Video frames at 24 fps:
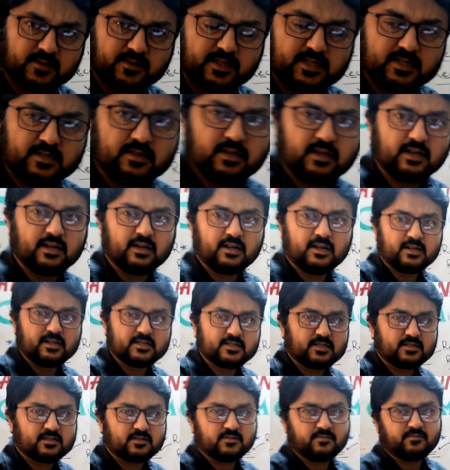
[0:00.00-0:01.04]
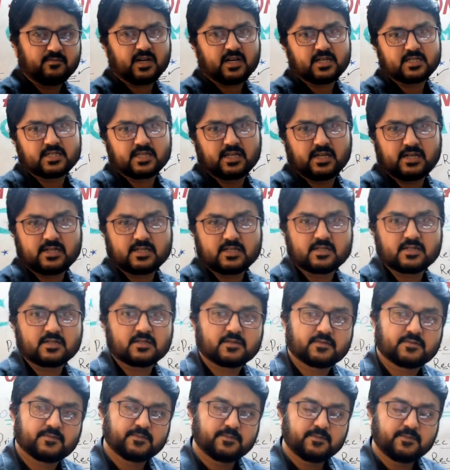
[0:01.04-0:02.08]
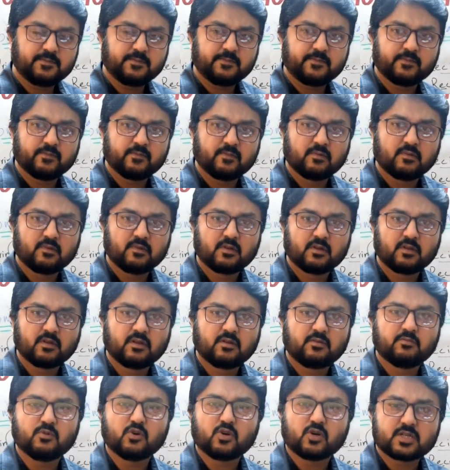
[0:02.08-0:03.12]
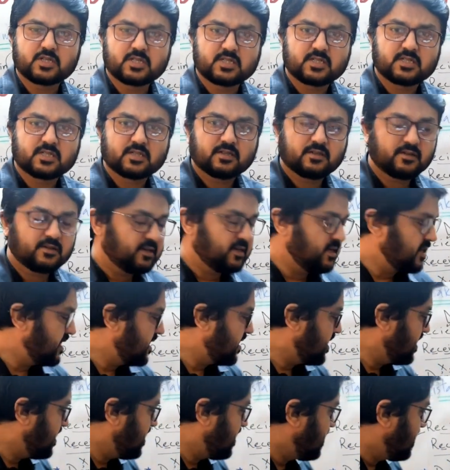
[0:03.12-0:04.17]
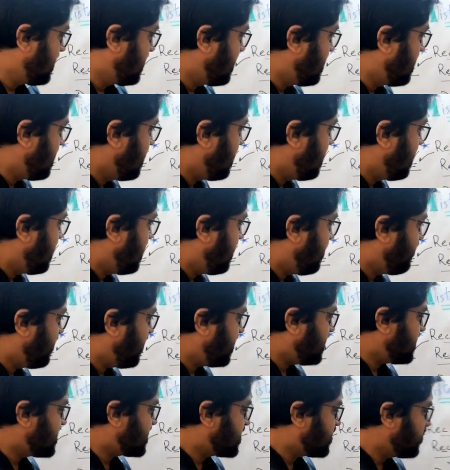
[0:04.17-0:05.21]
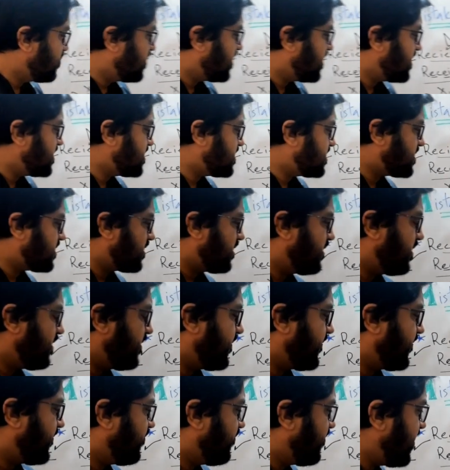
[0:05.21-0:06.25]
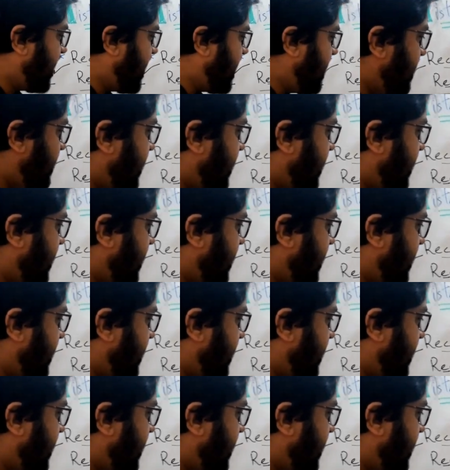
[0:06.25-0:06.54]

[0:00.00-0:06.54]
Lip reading: means girls, baskets, books. But the students, while